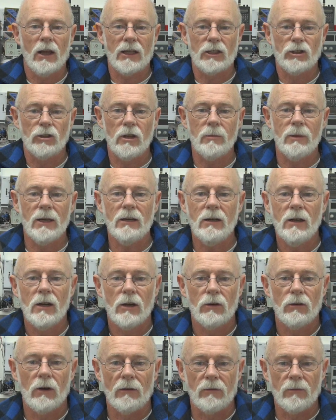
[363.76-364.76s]
like it should have been
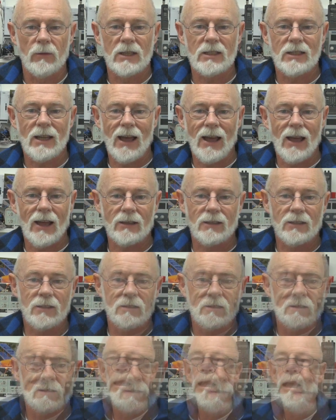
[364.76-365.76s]
right from the start.
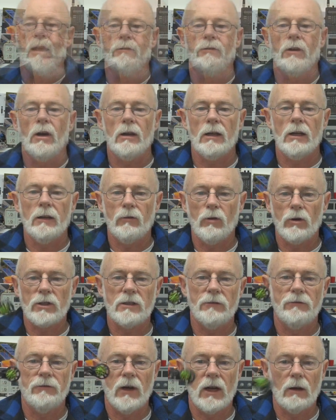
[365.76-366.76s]
And finally, of course,
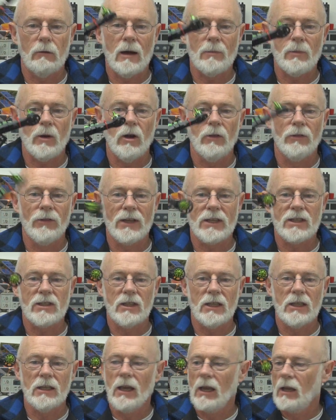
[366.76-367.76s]
the follow-up on this,
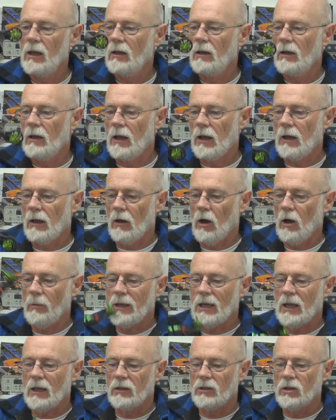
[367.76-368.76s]
the
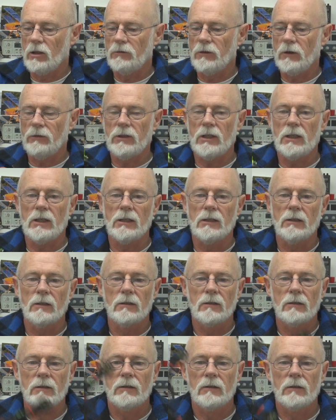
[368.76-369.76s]
Hobby King
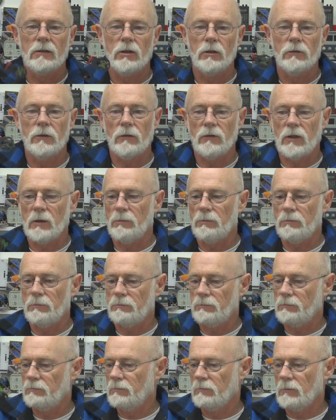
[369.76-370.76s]
250
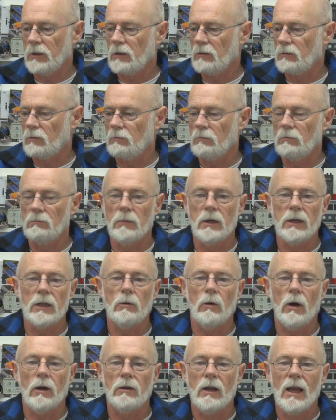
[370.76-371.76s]
little mini
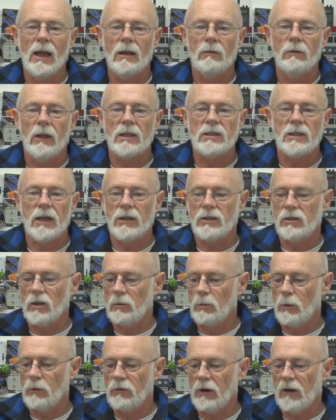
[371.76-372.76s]
quad, they say
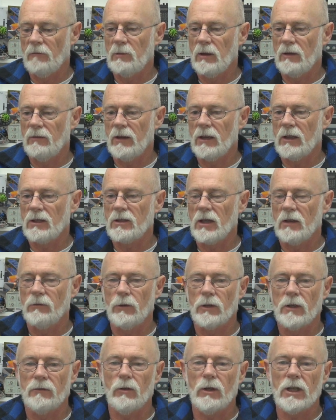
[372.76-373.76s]
suitable for FPV and so
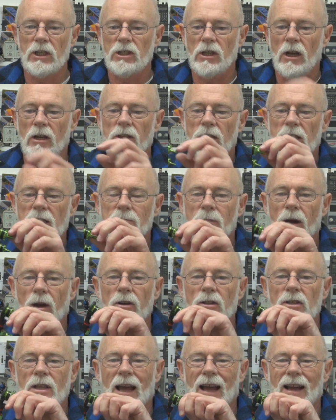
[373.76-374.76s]
forth. I've already showed you these
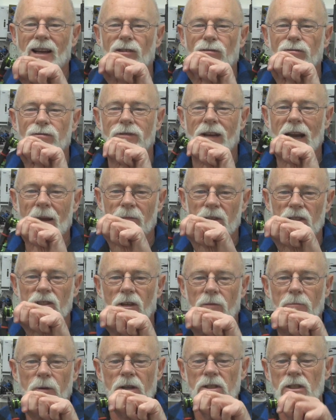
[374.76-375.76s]
motors are crap, the
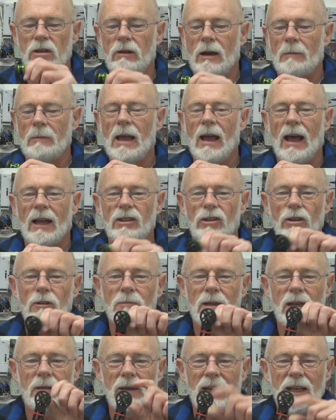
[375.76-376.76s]
stock motors are crap. A
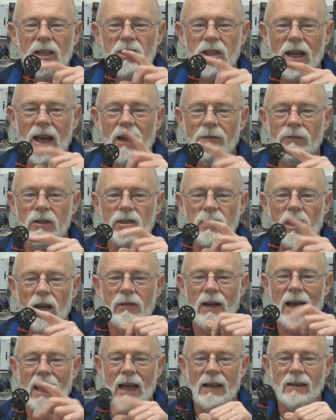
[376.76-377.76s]
2mm shaft that's
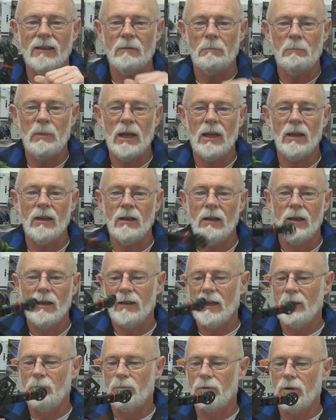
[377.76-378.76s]
over hardened, ping,
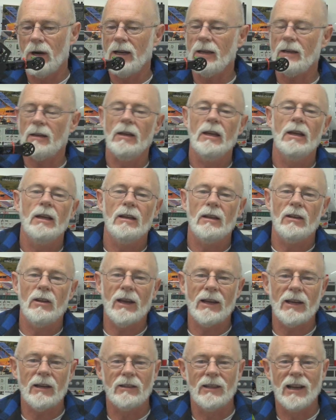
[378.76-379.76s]
they break
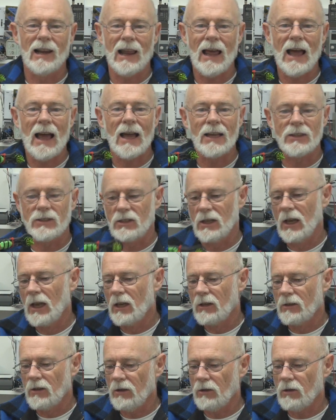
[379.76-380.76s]
like glass.
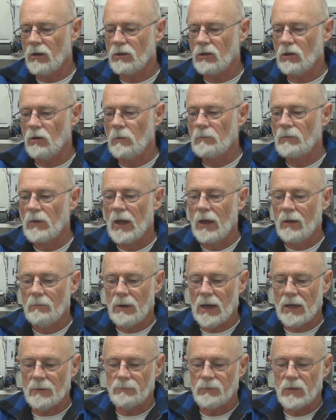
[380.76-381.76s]
No good at all.
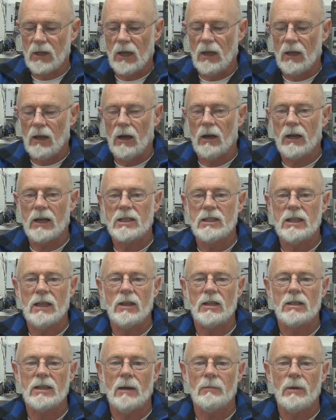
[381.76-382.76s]
But I'm going to
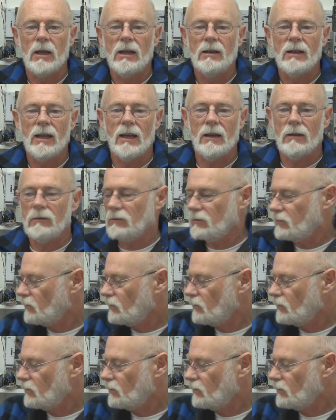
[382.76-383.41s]
set this up. Now,